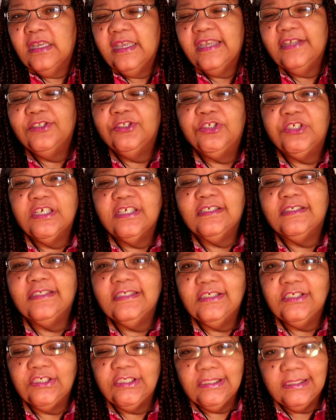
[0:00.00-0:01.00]
And just
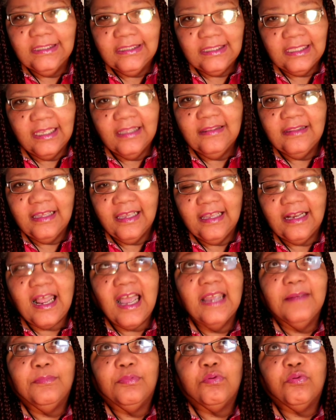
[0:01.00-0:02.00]
as she said that,
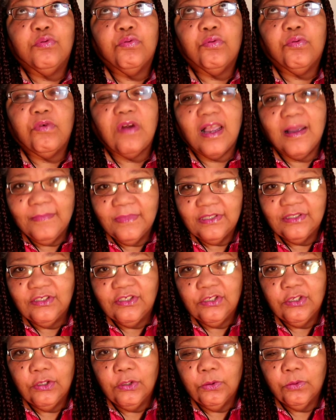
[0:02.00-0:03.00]
I
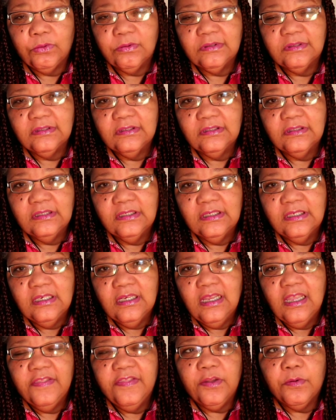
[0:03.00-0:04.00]
promise you,
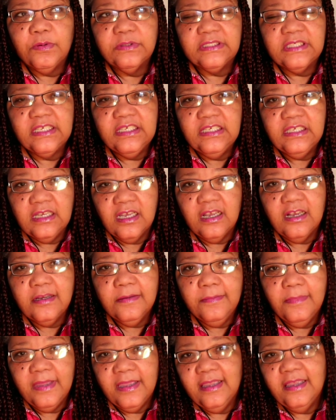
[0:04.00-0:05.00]
there was a
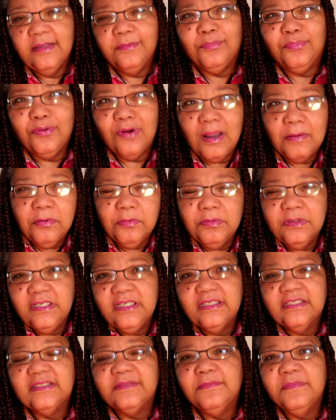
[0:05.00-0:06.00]
young man, probably
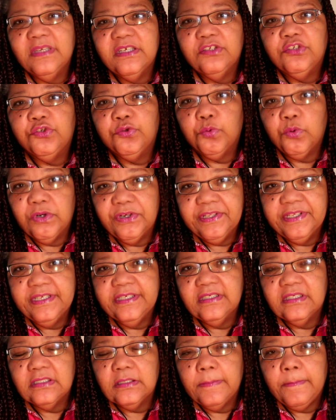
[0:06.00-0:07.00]
in his
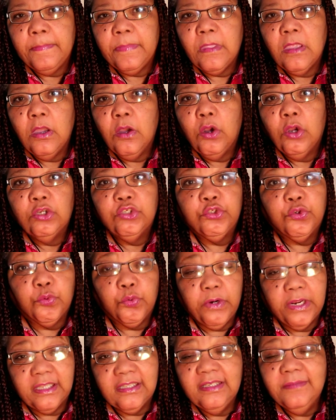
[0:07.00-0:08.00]
mid-20s,
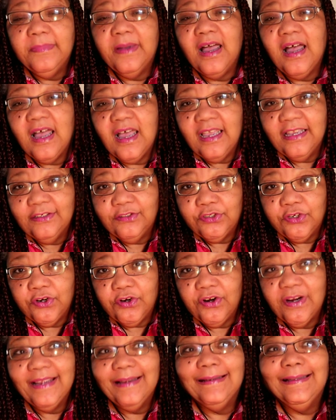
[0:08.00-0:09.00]
directly behind
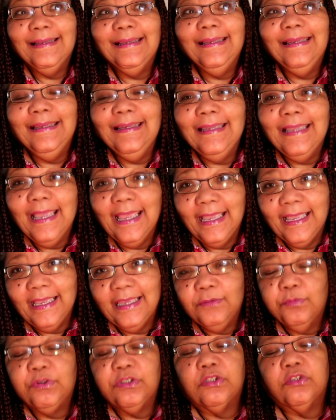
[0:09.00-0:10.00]
her, and he
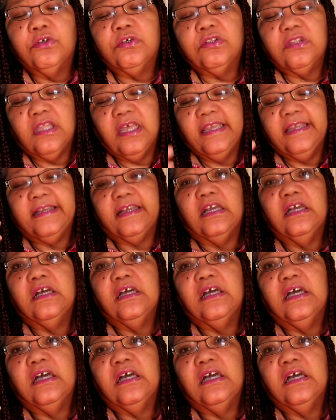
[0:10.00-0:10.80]
had what looked like